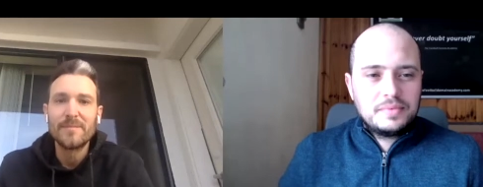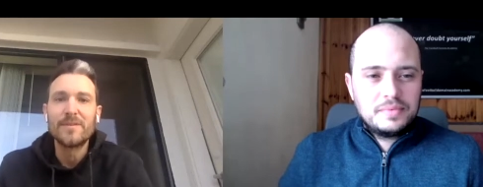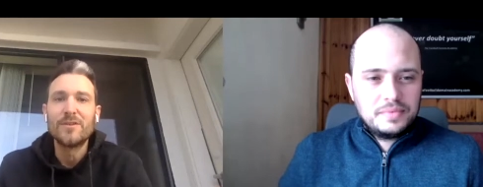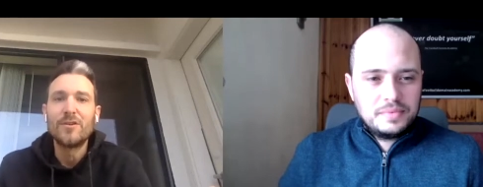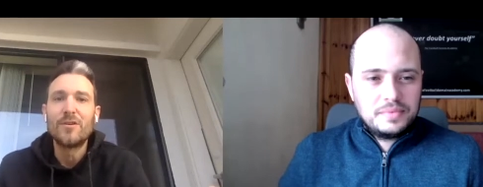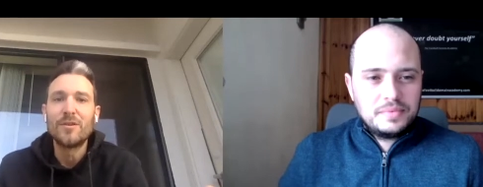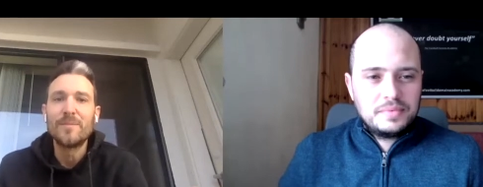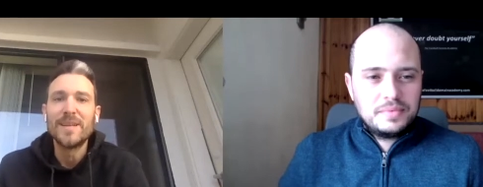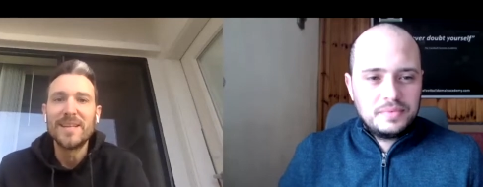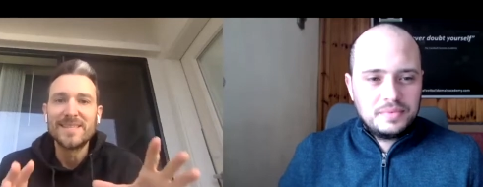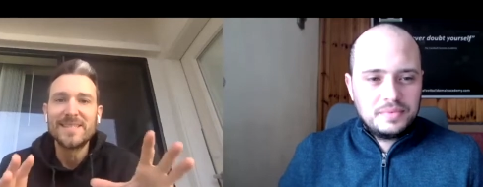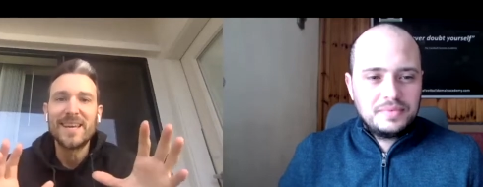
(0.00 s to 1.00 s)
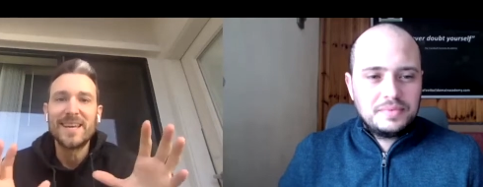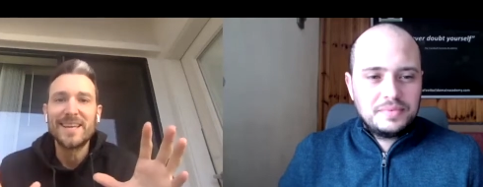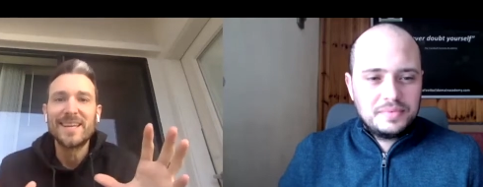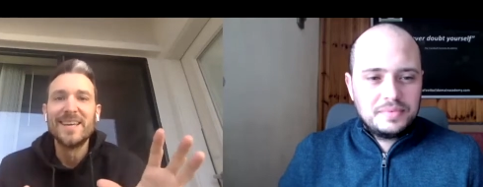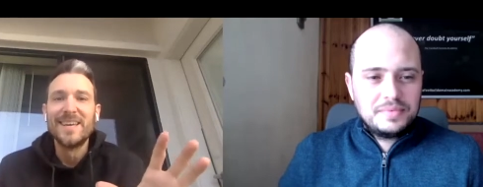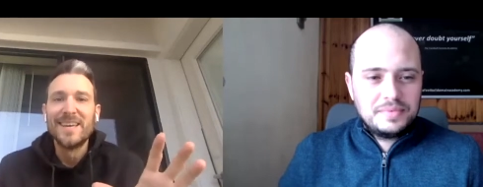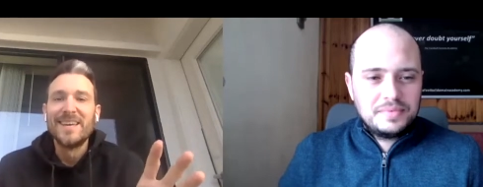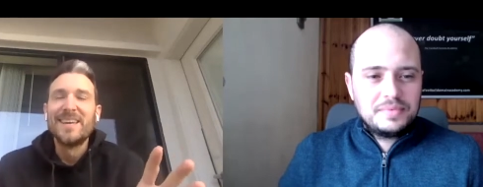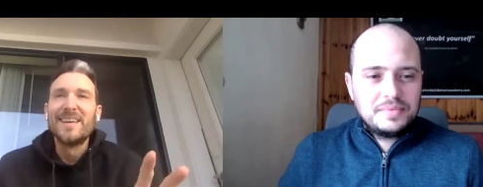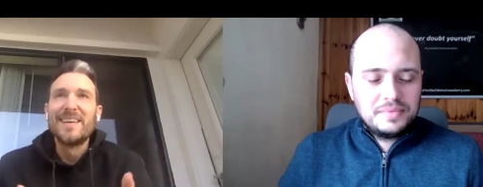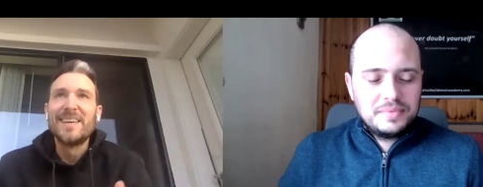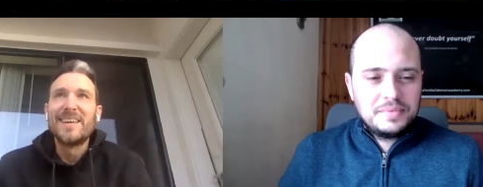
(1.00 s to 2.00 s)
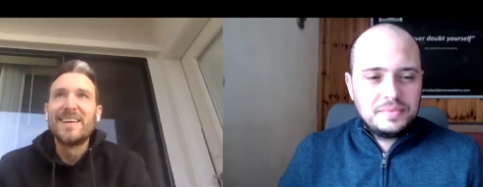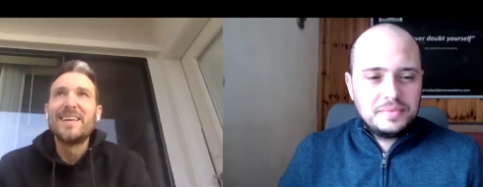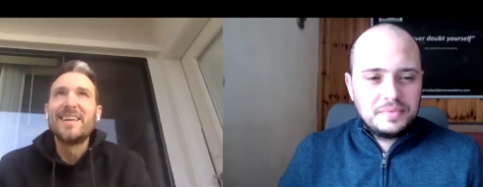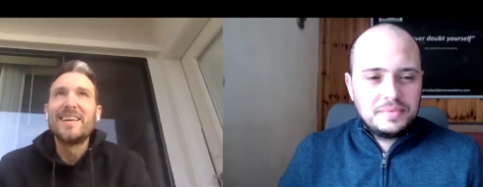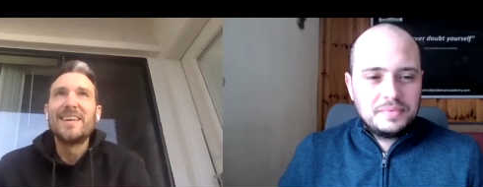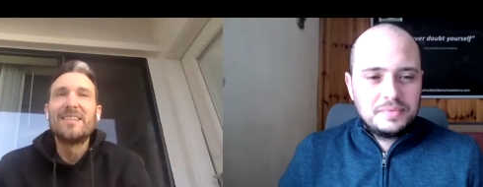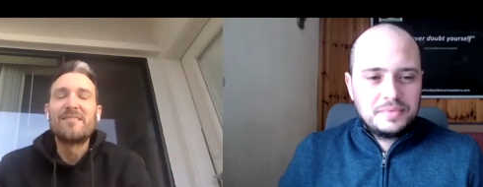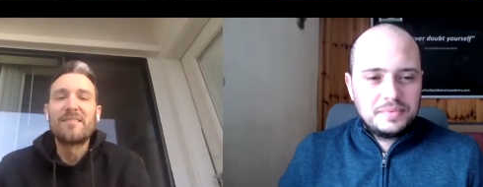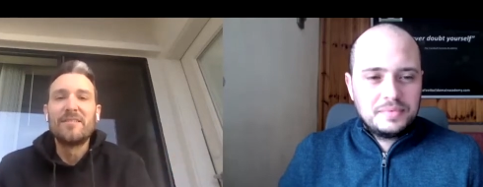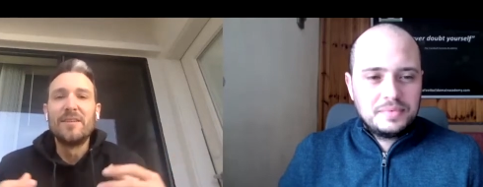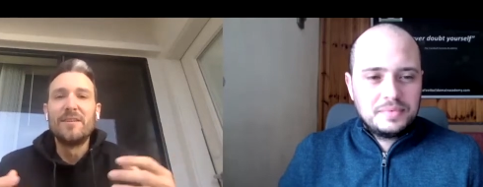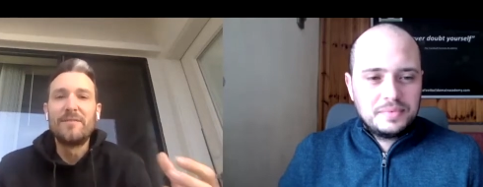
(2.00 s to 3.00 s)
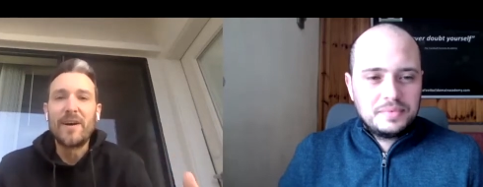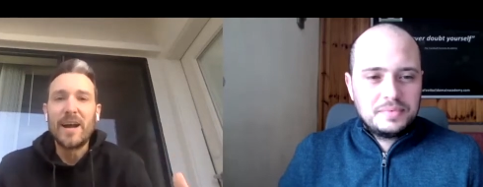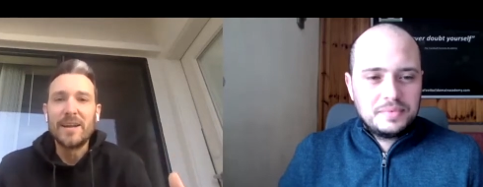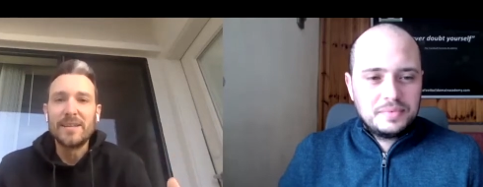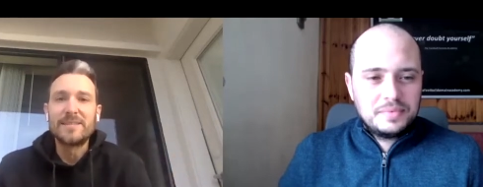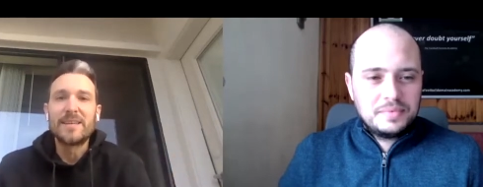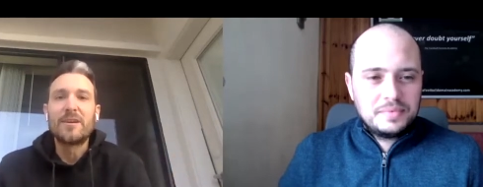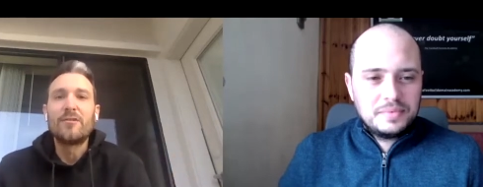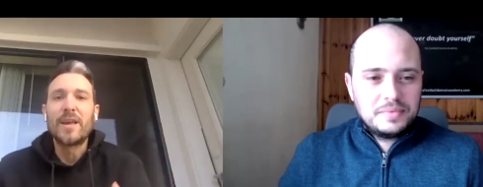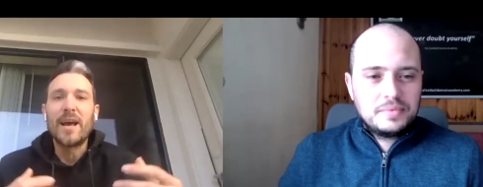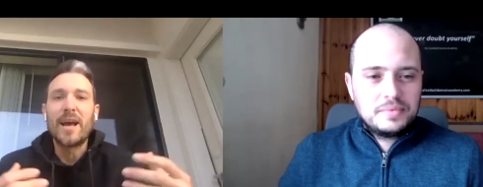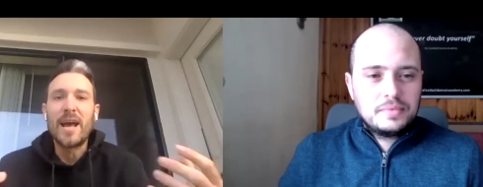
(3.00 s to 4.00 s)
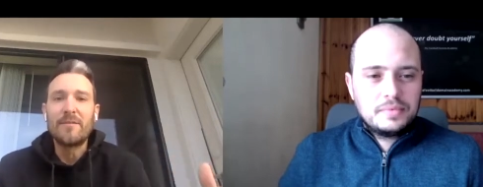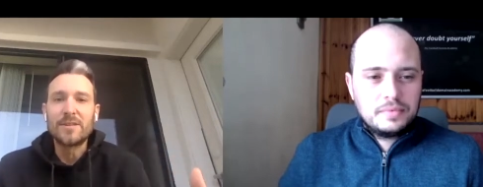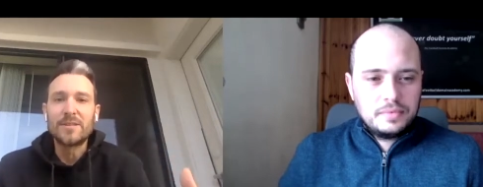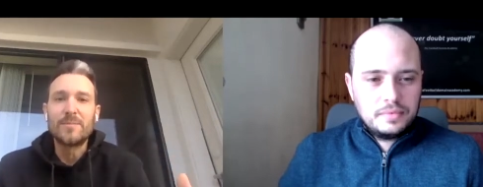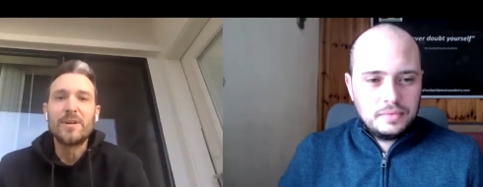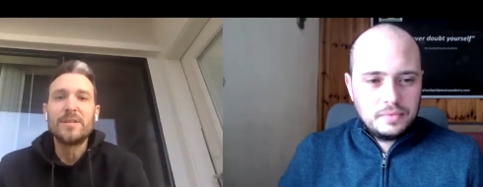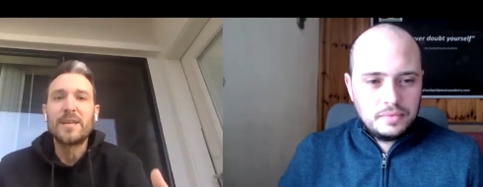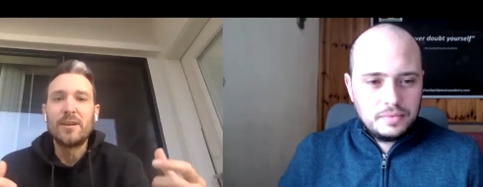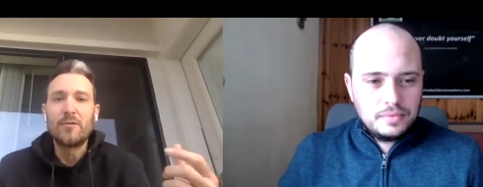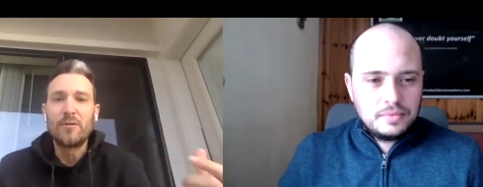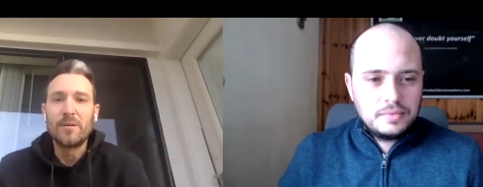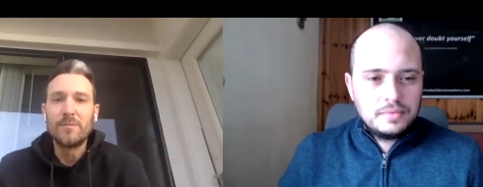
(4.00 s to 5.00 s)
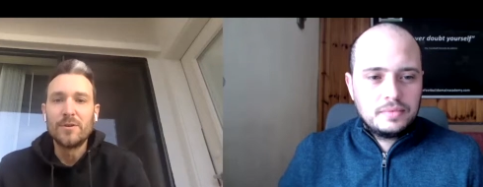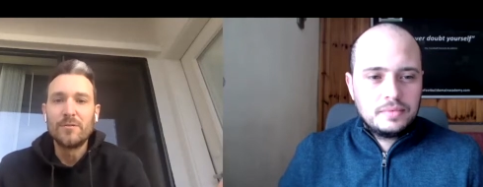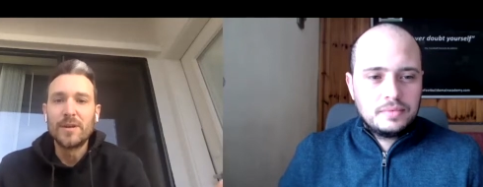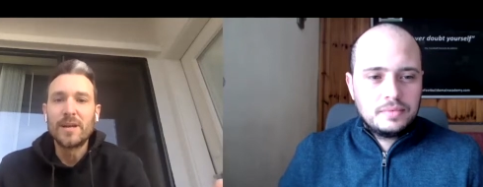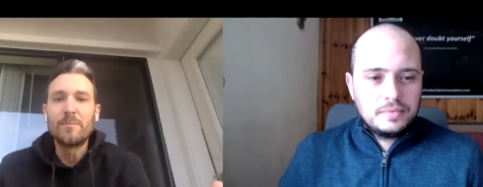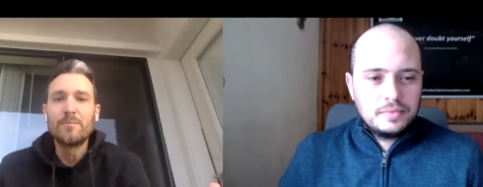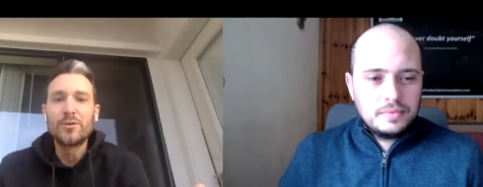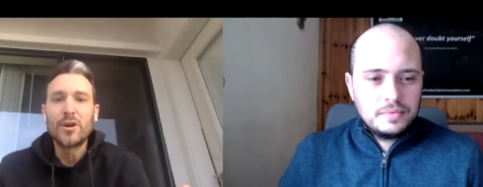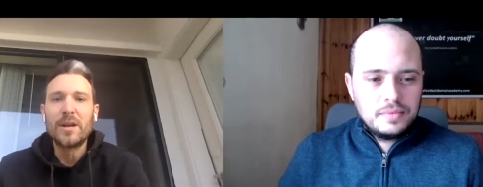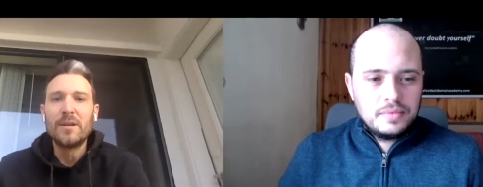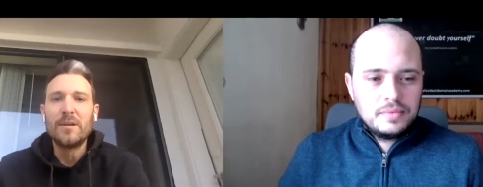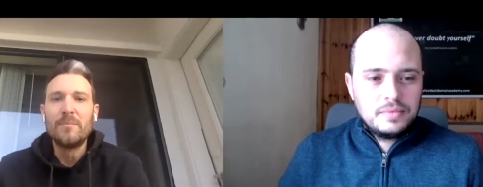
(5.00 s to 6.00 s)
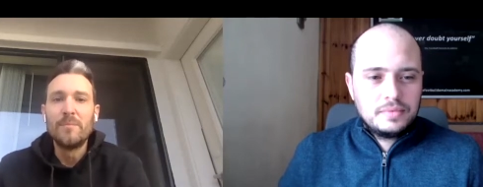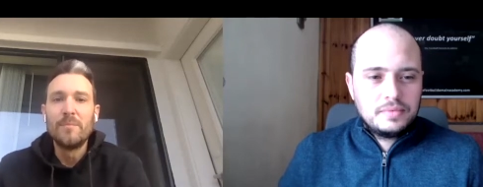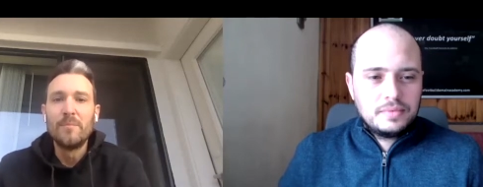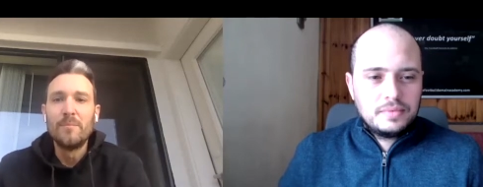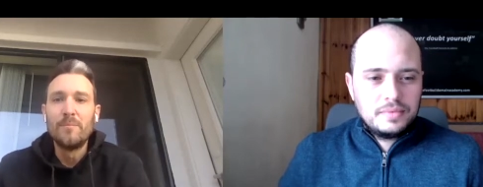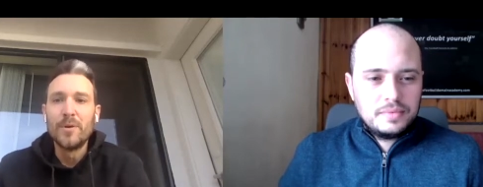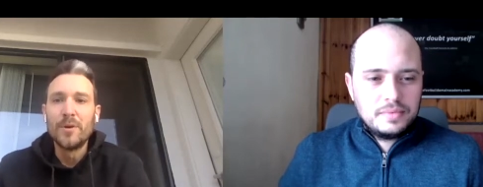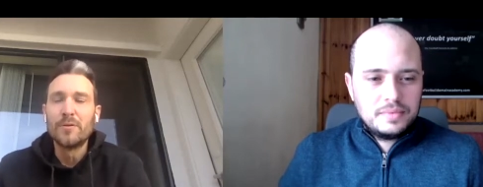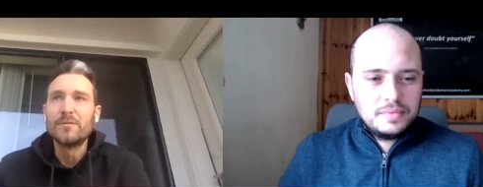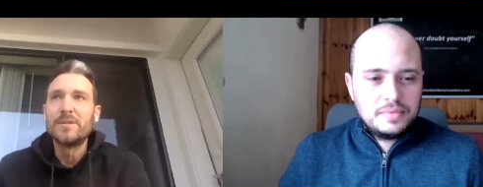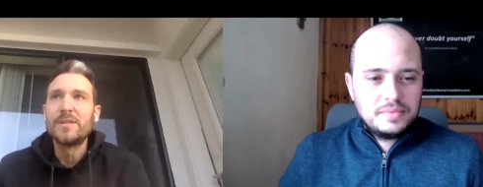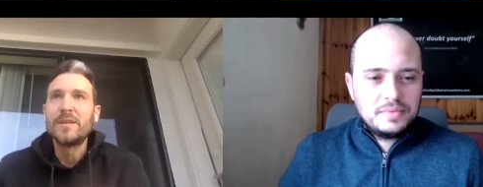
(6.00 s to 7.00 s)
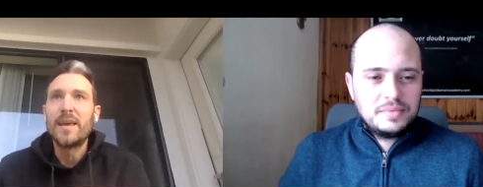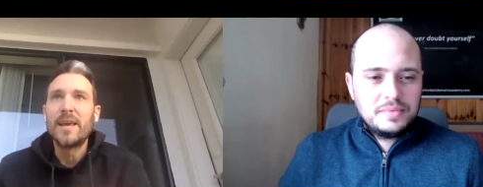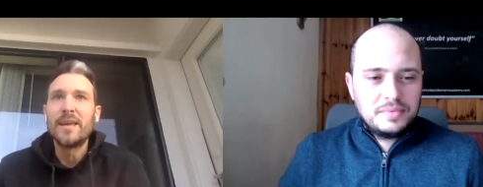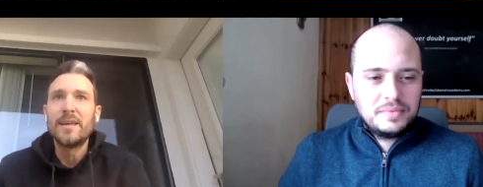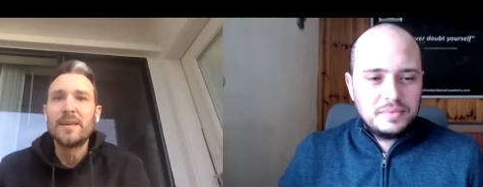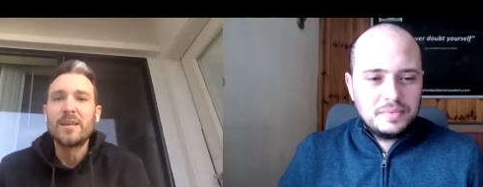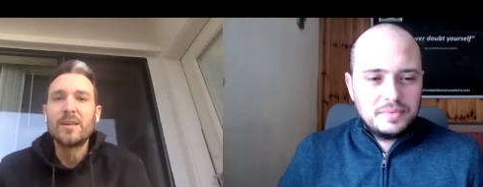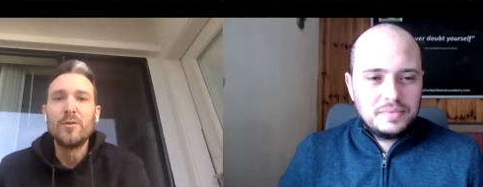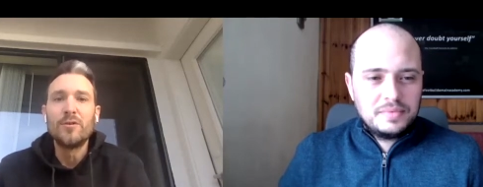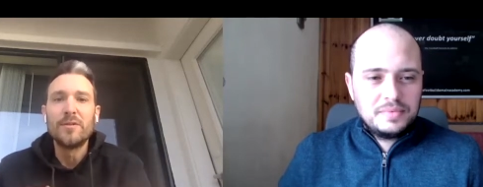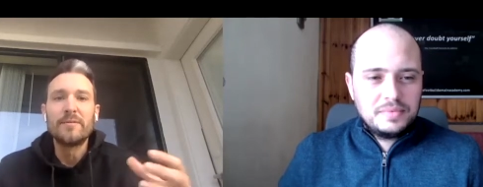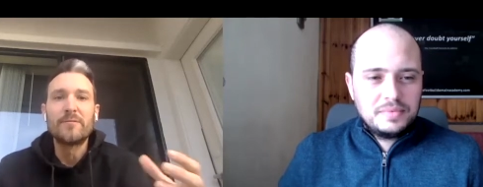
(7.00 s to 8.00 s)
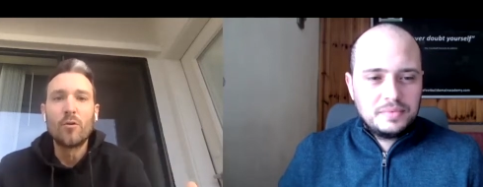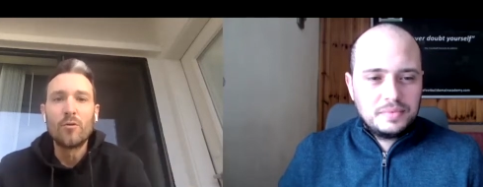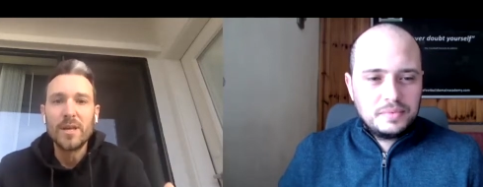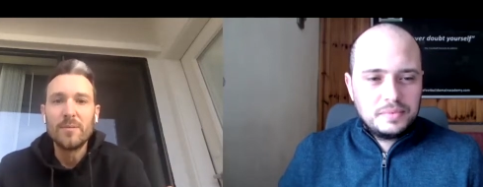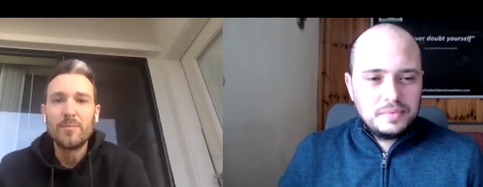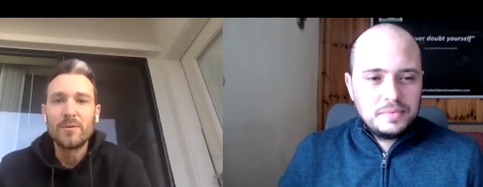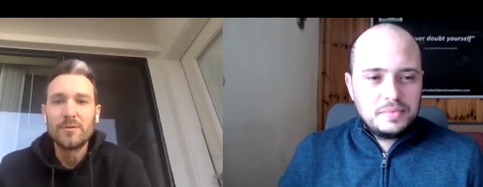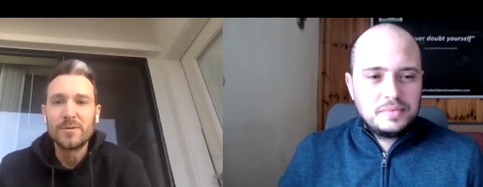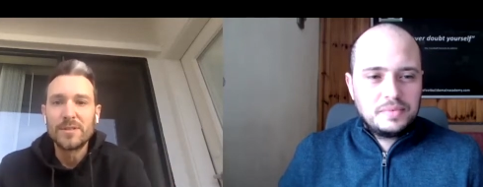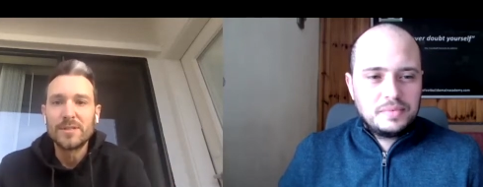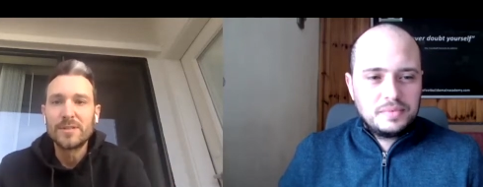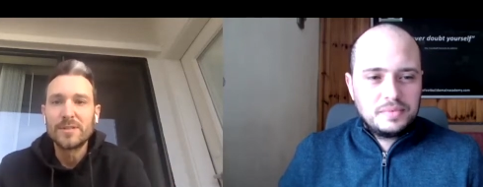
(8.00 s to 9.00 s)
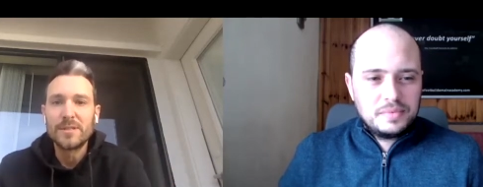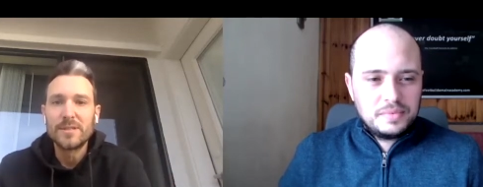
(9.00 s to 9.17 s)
Speaker 1: You know what I mean? It's like it's solidified. It's like okay, I have experience. I know what I'm doing. I'm trying to build a community of goalkeepers